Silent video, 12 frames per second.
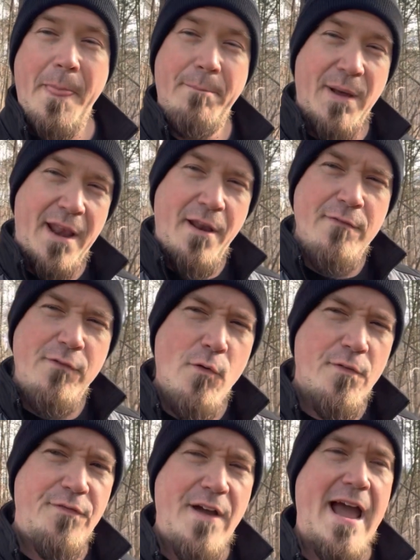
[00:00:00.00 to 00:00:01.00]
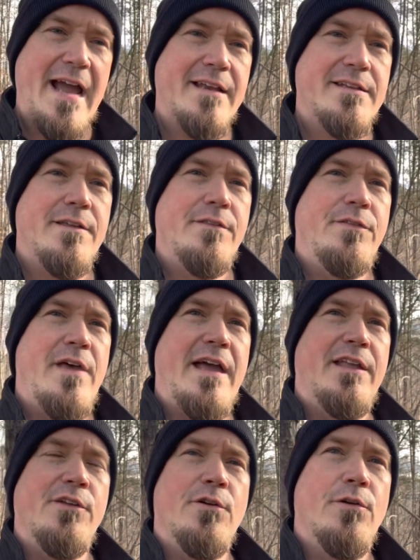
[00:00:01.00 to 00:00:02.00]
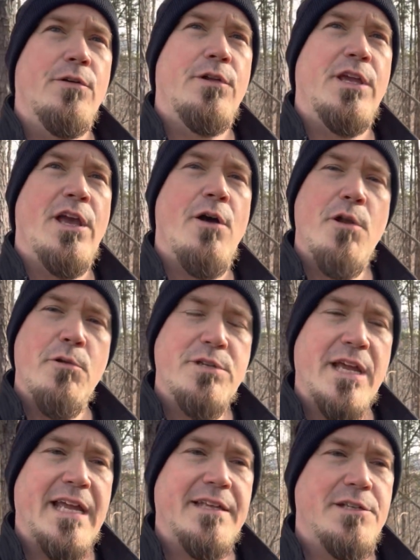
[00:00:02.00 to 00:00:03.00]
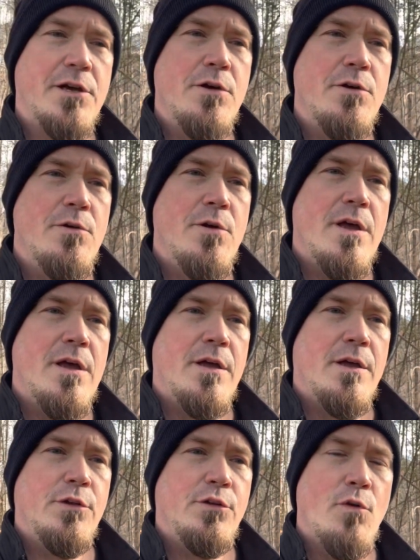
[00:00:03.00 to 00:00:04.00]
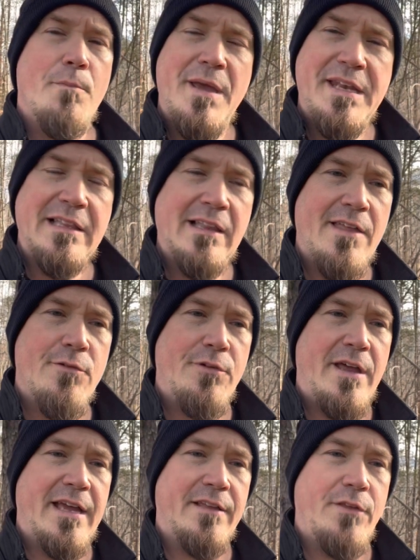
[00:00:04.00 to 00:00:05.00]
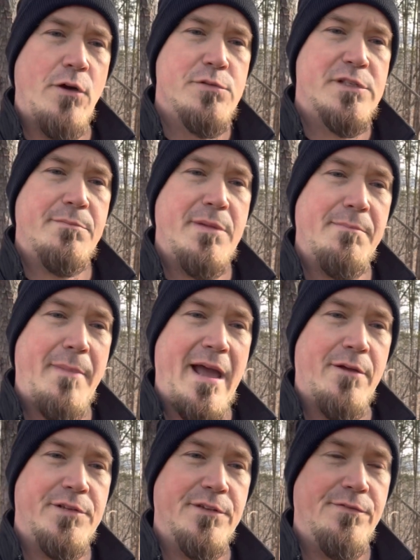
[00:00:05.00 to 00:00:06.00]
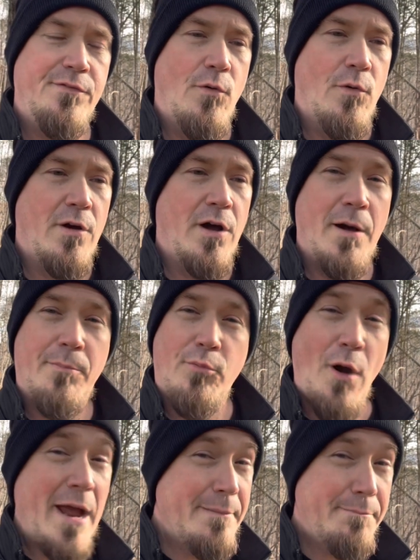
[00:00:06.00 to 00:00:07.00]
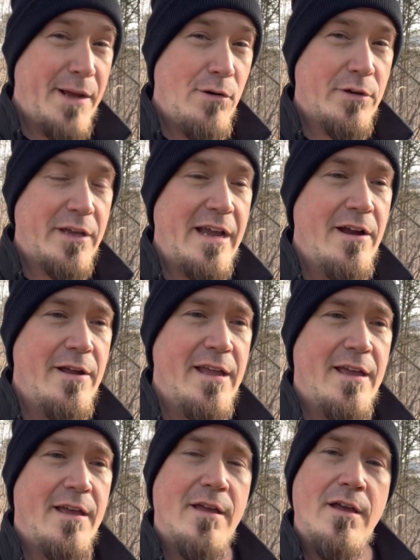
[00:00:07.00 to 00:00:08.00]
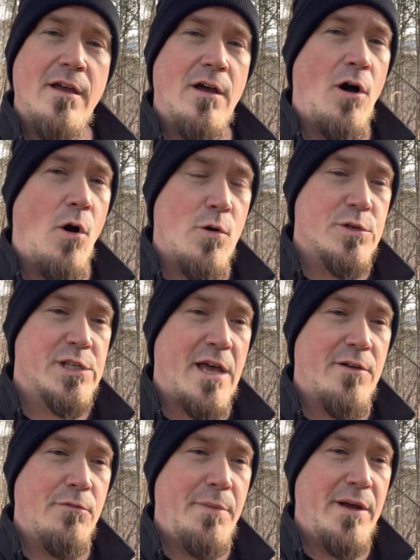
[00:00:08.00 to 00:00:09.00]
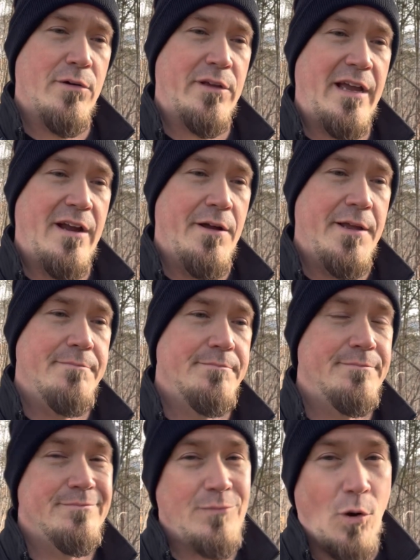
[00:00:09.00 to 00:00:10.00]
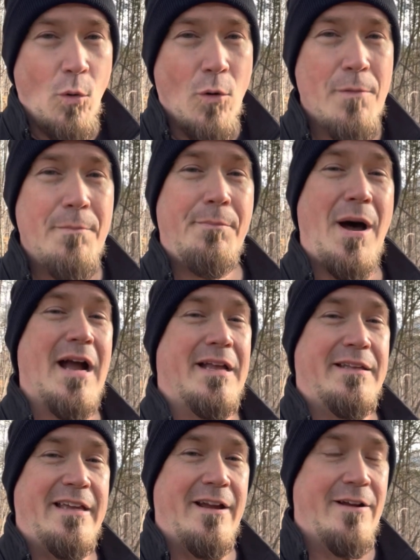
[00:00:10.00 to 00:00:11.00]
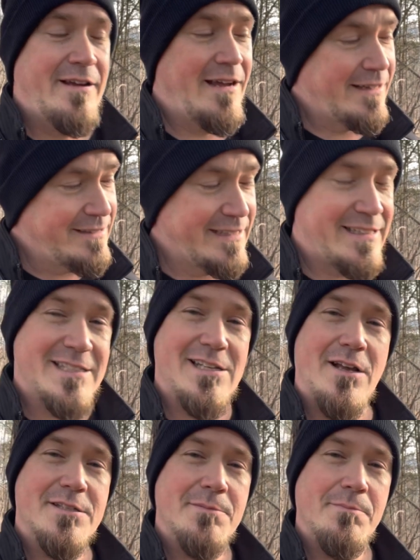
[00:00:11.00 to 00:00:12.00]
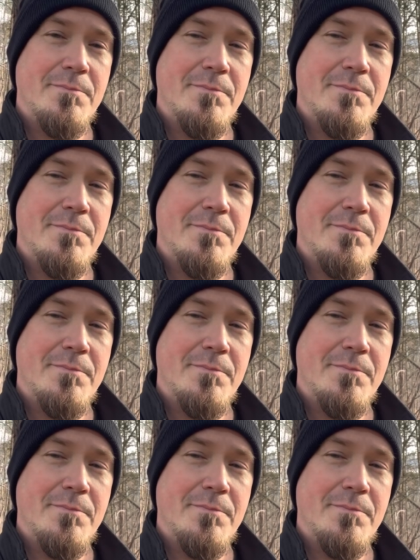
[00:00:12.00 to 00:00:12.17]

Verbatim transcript: but I know for a fact that your Kyoto Tanto, your mini leather neck, those can be mounted for upright belt carry, horizontal belt carry, or pocket carry. I think that's awesome.